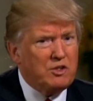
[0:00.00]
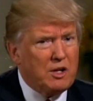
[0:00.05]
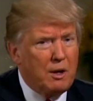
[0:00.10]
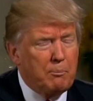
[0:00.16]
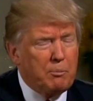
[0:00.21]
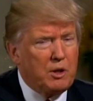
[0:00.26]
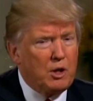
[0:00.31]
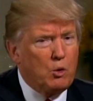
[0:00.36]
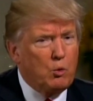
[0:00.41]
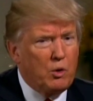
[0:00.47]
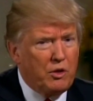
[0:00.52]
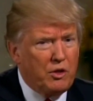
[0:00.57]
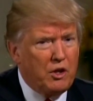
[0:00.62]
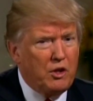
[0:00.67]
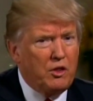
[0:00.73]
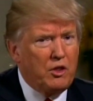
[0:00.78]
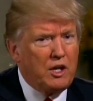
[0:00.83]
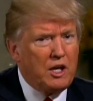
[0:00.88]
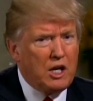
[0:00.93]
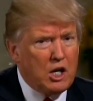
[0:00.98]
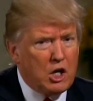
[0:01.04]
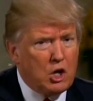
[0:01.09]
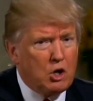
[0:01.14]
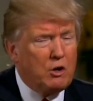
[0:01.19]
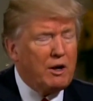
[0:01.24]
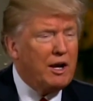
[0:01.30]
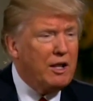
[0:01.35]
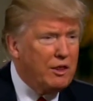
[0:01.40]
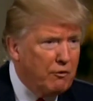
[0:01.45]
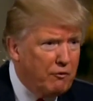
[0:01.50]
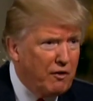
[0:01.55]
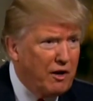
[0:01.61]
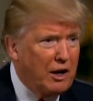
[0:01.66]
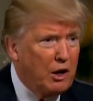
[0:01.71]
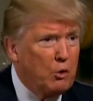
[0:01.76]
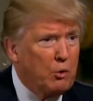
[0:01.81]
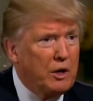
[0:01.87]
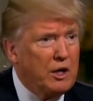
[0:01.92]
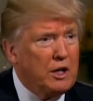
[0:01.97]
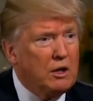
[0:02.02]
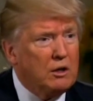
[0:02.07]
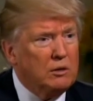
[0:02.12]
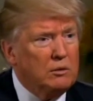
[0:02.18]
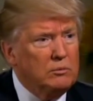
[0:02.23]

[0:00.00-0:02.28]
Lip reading: something within the year and the following year.